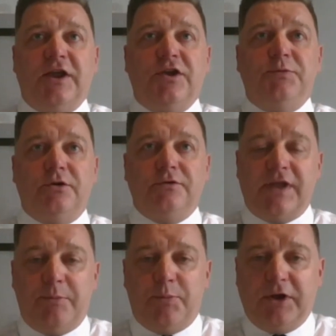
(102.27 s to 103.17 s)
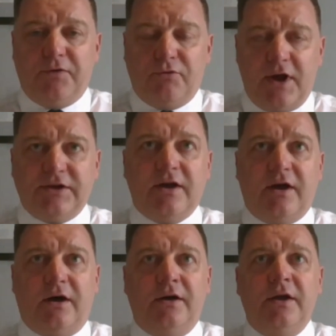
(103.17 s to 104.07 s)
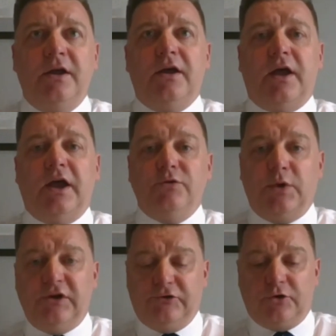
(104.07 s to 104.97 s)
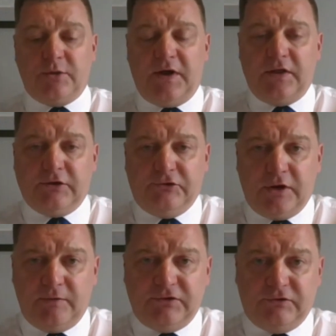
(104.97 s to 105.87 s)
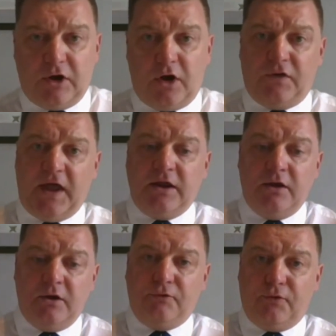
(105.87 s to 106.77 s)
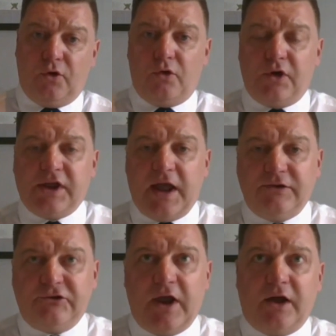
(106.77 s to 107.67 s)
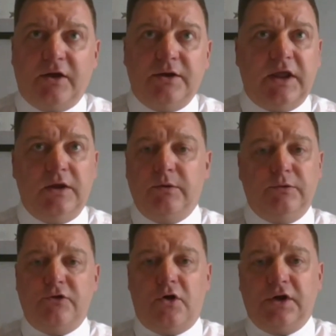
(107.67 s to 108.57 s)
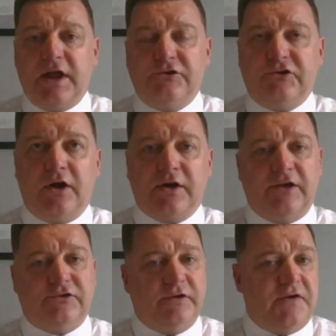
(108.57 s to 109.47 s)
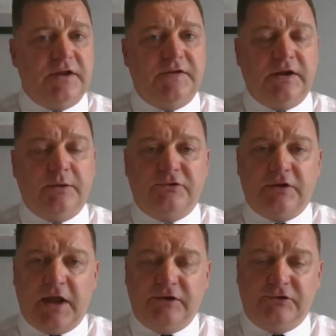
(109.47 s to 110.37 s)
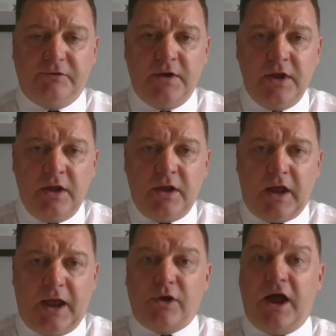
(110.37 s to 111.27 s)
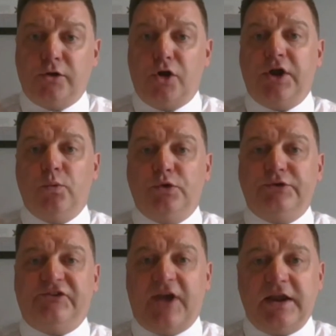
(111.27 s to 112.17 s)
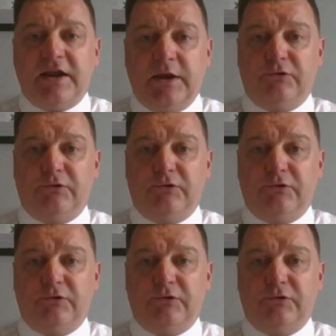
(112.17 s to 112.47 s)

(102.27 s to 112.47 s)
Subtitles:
Jacob Young, the MP for Redcar. And when you talk about the Conservatives, are they for or against shale? He was not against shale gas. If anything, it was a case of how long it will take.